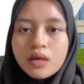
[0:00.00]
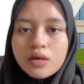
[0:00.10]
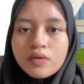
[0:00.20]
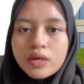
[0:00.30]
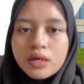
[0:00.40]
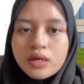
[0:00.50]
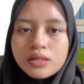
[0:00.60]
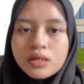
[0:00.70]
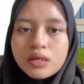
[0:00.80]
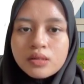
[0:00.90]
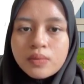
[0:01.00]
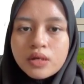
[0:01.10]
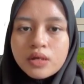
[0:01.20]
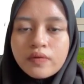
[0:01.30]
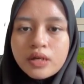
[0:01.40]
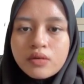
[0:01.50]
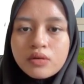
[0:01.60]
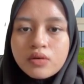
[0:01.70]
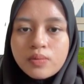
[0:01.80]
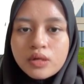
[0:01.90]
Why ASEA is part of an
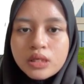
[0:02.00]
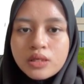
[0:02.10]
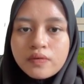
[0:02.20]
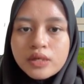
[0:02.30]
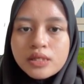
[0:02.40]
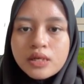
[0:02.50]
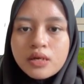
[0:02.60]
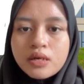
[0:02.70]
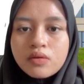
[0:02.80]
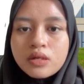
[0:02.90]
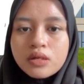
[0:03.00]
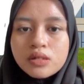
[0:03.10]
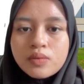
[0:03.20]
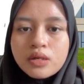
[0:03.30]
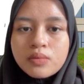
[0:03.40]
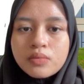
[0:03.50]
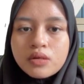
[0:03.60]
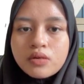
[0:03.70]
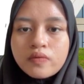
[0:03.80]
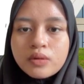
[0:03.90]
oligopoly? First, there are only a small
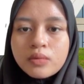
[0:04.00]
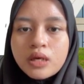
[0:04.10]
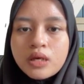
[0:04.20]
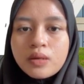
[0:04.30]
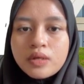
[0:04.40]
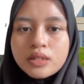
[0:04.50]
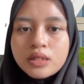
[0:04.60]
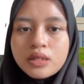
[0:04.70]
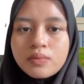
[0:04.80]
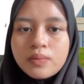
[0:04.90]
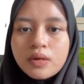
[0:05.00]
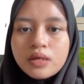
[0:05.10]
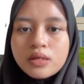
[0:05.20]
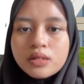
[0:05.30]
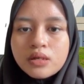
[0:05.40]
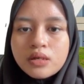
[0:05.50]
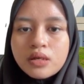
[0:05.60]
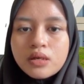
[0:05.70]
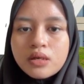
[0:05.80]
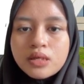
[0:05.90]
number of firms. In Malaysia, the main players are
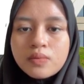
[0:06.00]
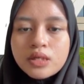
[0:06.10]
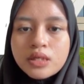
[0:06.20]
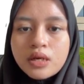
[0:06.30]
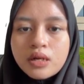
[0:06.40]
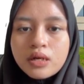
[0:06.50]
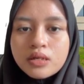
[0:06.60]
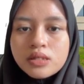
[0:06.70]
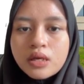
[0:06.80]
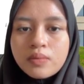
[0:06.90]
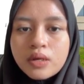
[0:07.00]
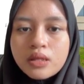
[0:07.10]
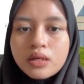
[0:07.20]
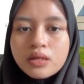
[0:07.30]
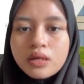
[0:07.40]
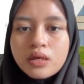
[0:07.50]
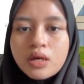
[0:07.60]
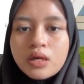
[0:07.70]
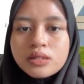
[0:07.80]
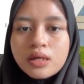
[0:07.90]
ASEA, Malaysia Airlines, and Batik Air.
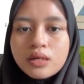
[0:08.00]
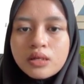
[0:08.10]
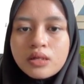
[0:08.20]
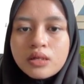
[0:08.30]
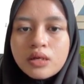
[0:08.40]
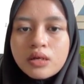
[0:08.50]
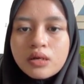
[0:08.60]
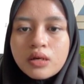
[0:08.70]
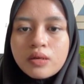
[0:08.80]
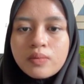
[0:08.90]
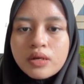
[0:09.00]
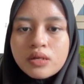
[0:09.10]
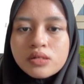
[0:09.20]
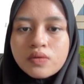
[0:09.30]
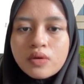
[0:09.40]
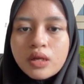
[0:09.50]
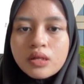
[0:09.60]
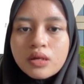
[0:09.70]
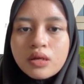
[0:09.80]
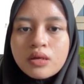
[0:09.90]
Second, there are high barriers to
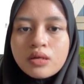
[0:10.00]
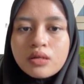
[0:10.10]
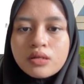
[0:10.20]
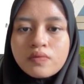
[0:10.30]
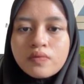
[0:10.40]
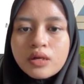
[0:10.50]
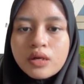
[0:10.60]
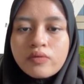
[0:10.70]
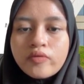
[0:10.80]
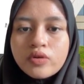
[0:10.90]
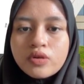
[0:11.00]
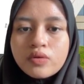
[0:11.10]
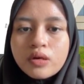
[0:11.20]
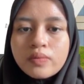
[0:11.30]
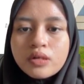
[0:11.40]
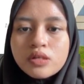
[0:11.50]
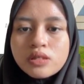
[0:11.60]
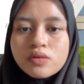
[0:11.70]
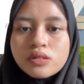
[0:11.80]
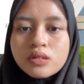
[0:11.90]
entry. It is very hard for new
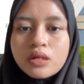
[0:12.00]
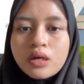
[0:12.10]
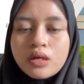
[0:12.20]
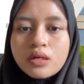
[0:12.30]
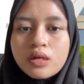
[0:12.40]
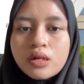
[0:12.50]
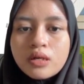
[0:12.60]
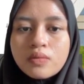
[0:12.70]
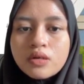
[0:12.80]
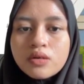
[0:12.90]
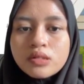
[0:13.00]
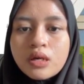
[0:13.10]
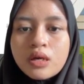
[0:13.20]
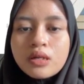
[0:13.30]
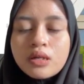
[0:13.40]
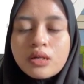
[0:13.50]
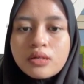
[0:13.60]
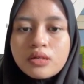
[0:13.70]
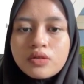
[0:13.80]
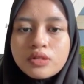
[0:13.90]
companies to start an airline because they
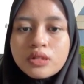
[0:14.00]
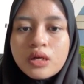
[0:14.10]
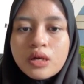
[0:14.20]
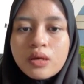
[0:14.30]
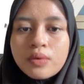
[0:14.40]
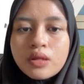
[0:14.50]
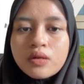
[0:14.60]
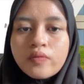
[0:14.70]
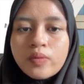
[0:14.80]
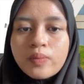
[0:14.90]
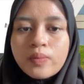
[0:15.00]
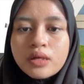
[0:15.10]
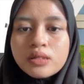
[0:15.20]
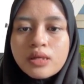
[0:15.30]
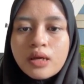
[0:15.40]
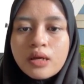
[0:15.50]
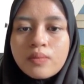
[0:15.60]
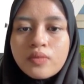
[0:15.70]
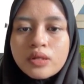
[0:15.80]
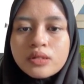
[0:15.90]
need huge capital for planners
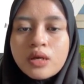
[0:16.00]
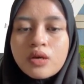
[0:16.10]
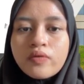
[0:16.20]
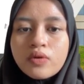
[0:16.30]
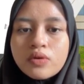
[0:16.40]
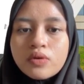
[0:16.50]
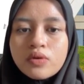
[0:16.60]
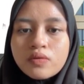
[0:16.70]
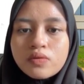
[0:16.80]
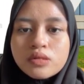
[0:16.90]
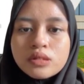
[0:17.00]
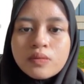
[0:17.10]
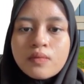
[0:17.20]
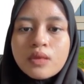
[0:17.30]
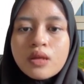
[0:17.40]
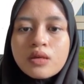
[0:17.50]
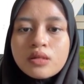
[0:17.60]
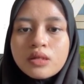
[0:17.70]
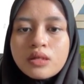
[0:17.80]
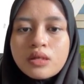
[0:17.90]
and must follow strict rules.
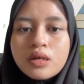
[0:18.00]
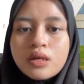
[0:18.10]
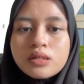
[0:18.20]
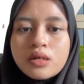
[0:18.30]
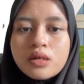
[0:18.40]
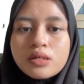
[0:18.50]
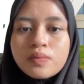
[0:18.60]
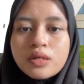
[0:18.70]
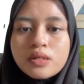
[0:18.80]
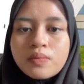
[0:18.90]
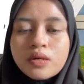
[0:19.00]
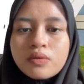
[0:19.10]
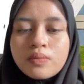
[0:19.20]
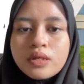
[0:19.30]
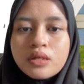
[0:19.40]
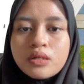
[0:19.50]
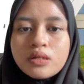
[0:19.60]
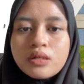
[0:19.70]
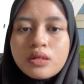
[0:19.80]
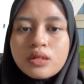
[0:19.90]
Third, ASEA has pricing power, but
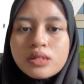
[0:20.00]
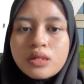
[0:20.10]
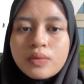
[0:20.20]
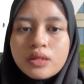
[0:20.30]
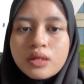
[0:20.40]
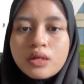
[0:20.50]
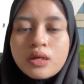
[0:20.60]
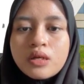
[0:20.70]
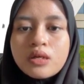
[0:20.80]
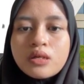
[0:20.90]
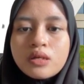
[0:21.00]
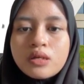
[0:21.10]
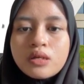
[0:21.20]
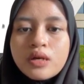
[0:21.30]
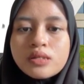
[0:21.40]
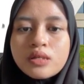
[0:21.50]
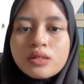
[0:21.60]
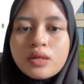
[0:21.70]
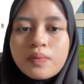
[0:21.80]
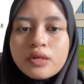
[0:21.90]
it is limited. If ASEA
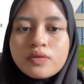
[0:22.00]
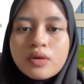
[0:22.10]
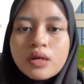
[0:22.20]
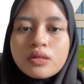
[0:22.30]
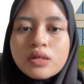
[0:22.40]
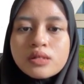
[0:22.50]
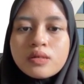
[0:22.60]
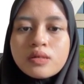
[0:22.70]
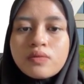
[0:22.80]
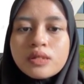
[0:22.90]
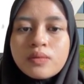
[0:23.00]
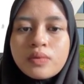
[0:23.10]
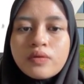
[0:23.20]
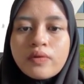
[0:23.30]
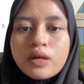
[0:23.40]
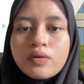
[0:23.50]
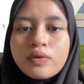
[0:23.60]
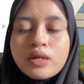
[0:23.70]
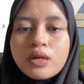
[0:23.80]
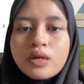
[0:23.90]
set price too high, customer will simply fly
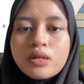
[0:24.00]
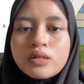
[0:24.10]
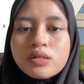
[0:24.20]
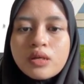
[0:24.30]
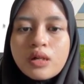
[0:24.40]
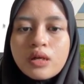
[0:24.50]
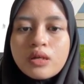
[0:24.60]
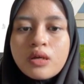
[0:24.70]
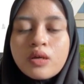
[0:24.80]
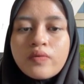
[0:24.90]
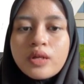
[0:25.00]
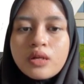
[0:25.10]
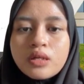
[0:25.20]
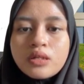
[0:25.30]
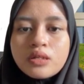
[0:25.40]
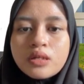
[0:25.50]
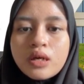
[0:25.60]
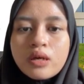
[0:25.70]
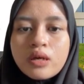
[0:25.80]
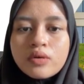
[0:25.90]
with another airline. Finally,
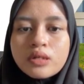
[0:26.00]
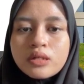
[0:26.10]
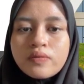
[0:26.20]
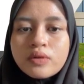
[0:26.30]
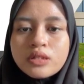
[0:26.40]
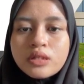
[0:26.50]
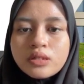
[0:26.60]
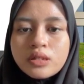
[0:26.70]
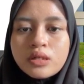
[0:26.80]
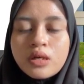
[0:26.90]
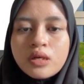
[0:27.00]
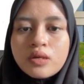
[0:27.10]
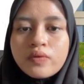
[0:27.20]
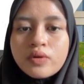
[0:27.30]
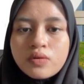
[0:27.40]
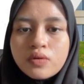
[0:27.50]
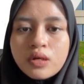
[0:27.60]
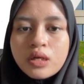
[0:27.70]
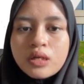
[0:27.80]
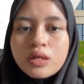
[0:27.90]
they have product differentiation. Even though
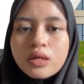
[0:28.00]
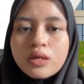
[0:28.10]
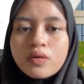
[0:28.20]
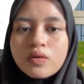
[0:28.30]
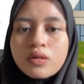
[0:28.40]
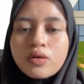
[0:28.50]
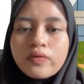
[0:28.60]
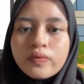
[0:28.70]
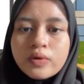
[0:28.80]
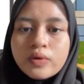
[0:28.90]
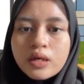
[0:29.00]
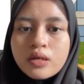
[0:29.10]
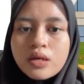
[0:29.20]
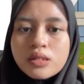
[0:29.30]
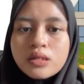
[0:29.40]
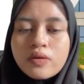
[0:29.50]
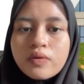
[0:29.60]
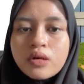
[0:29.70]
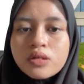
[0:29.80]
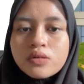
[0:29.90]
they all offer flight, ASEA
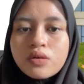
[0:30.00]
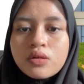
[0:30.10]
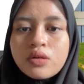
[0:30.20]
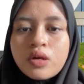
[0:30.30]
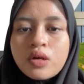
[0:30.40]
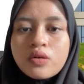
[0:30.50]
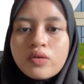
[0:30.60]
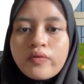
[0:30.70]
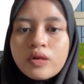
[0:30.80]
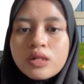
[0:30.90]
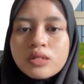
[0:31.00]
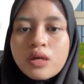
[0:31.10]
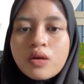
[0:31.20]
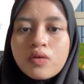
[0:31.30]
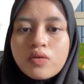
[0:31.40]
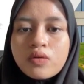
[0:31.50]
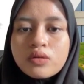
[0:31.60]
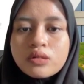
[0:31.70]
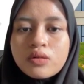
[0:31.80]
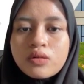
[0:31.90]
focus on no-frills
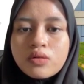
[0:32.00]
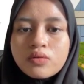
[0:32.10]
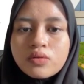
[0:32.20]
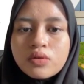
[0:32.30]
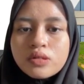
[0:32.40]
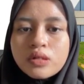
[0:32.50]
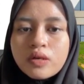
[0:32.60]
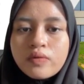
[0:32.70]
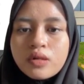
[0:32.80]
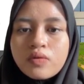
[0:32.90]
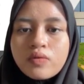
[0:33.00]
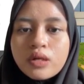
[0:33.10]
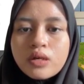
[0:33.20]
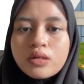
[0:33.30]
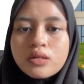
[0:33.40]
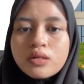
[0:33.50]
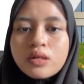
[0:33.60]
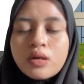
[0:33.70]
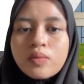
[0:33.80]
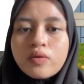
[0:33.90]
or low-cost travel, while others
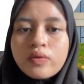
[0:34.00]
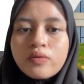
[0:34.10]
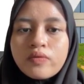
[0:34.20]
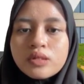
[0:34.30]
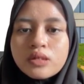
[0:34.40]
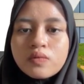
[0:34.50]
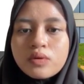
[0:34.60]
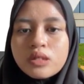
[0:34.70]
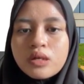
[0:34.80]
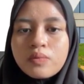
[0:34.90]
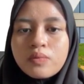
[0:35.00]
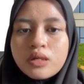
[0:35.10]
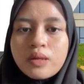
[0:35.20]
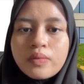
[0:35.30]
provide full service like meal and